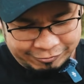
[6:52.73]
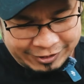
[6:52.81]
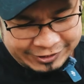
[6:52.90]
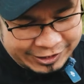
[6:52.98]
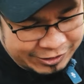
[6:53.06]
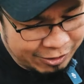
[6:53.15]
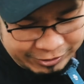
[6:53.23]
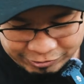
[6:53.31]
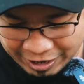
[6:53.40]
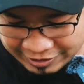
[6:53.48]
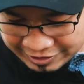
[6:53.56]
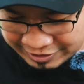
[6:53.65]
Why is it not
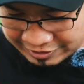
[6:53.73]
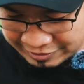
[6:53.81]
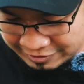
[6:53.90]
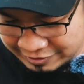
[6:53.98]
retracting?